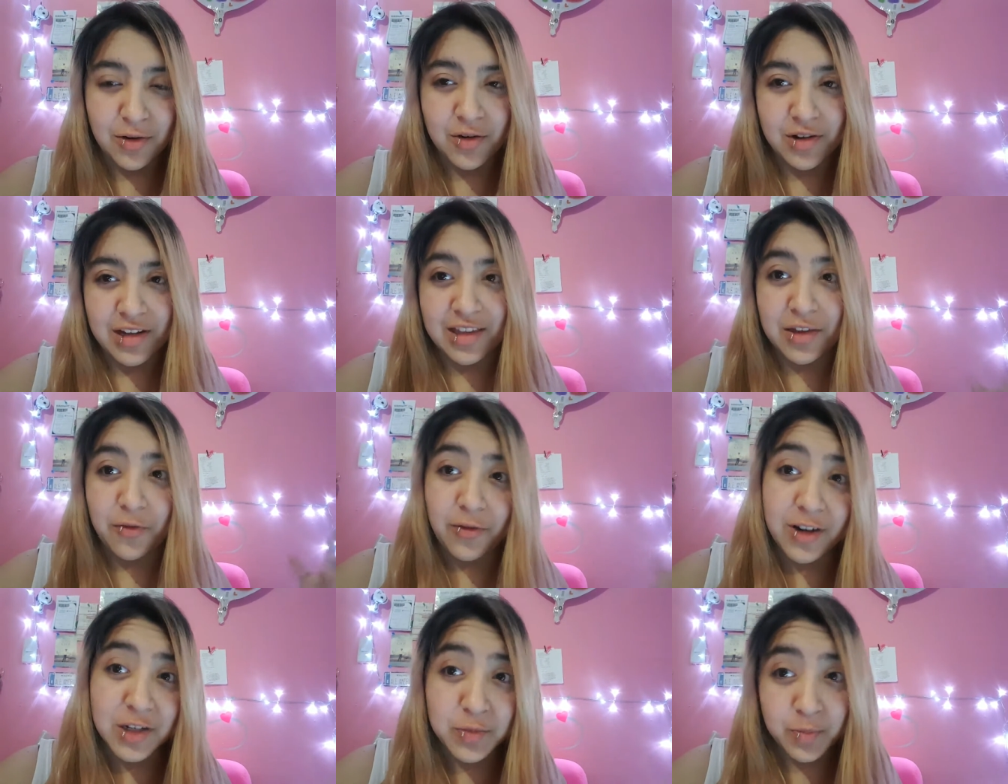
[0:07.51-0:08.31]
okay, the
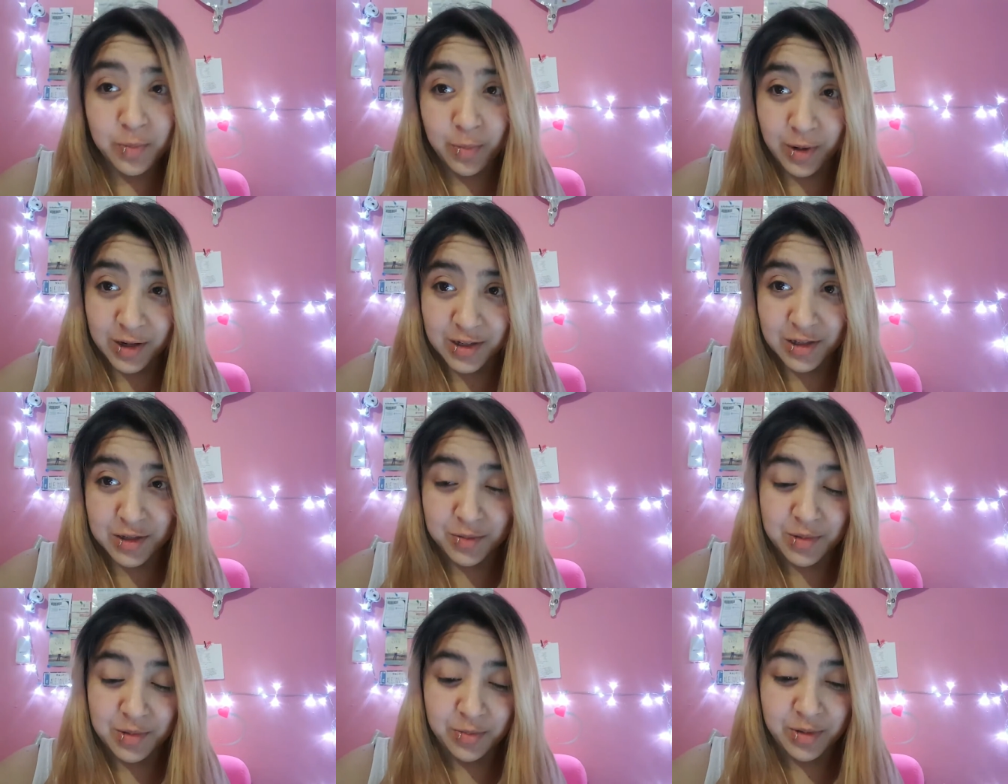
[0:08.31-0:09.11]
first part
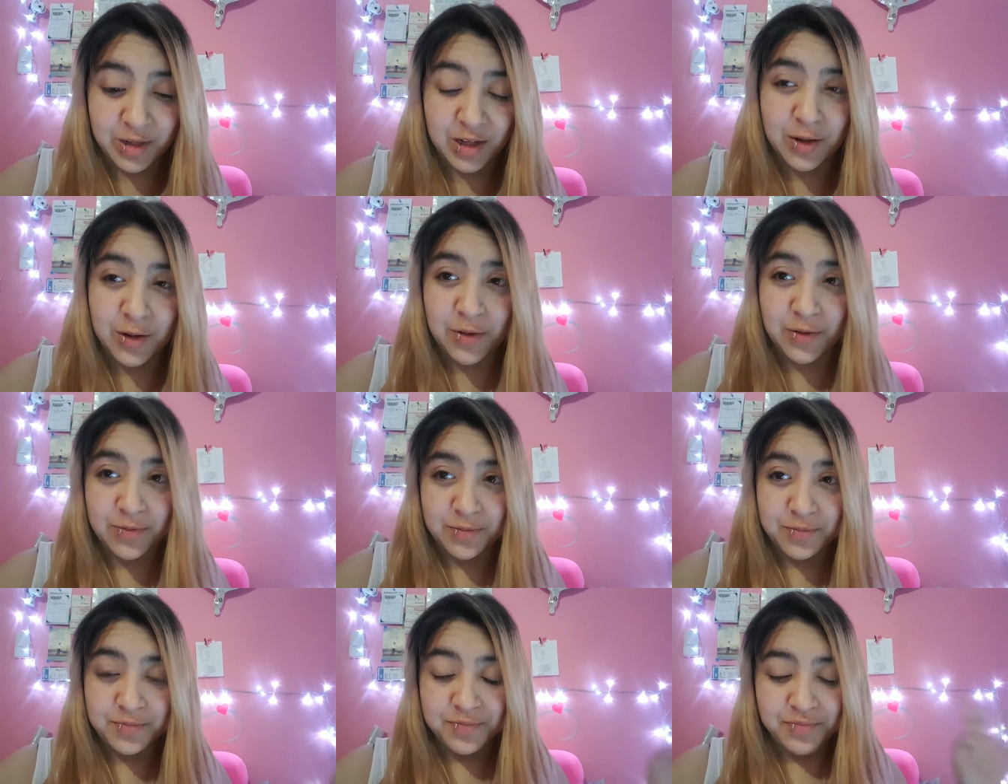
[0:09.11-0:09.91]
of the video
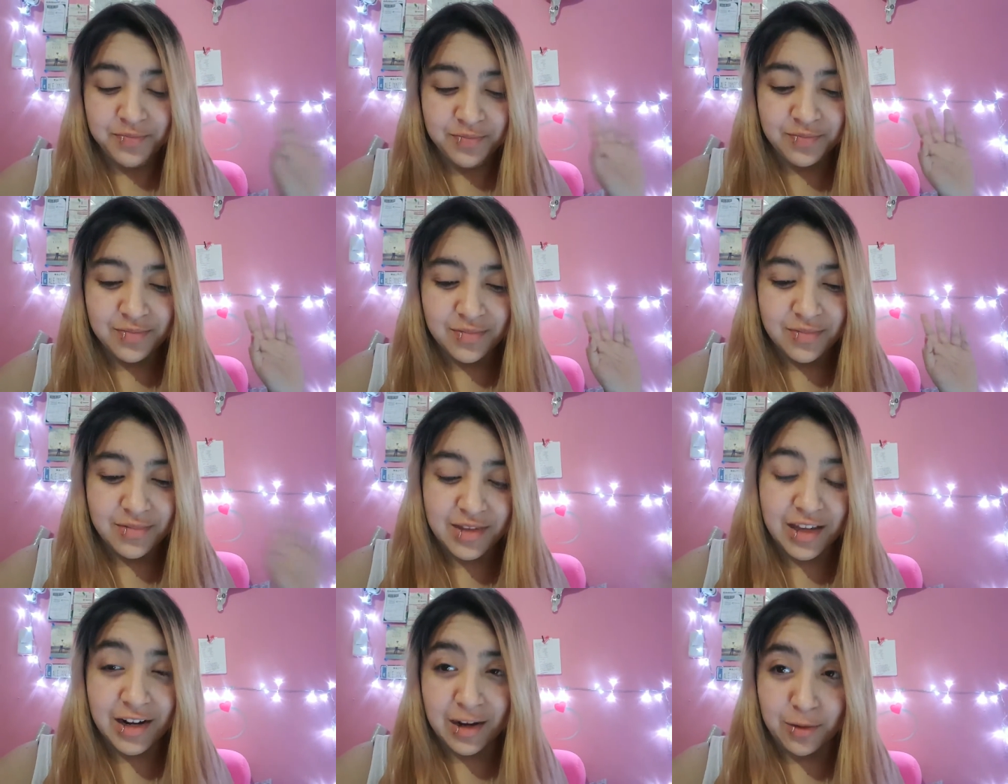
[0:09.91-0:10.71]

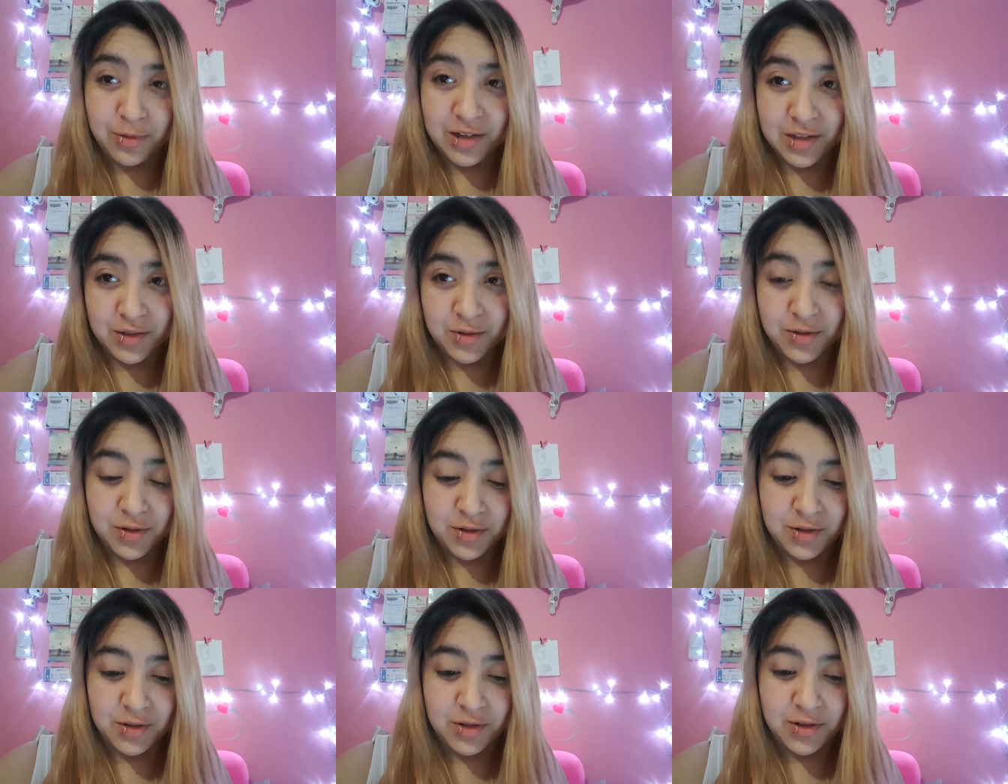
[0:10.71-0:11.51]
that I was
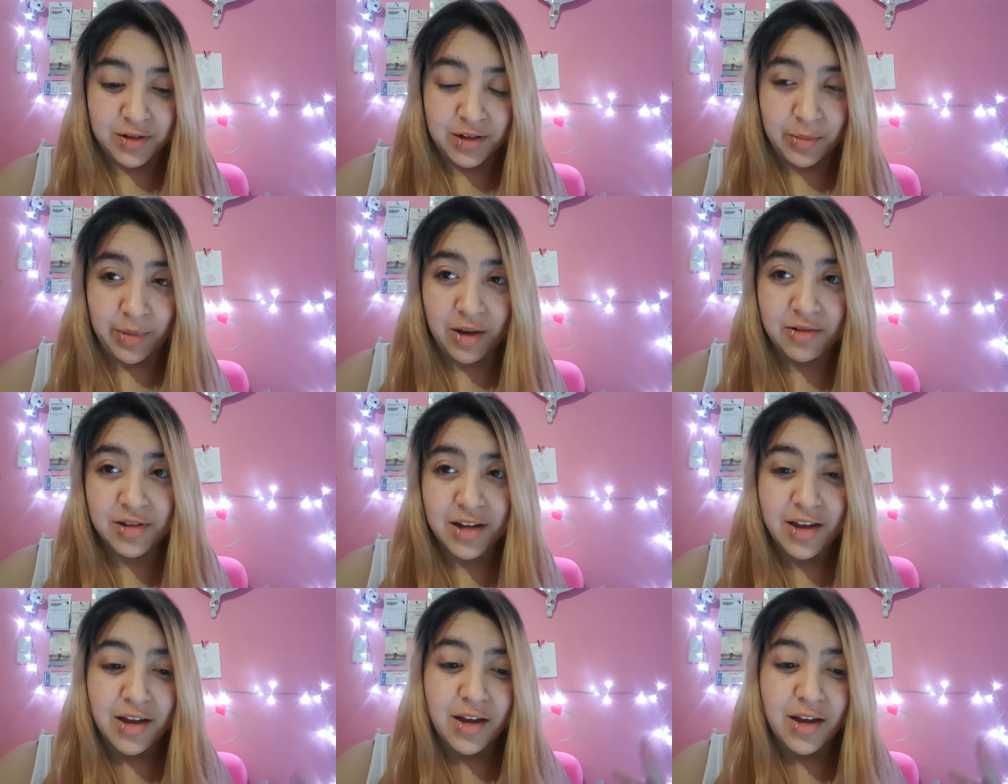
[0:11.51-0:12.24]
going to talk about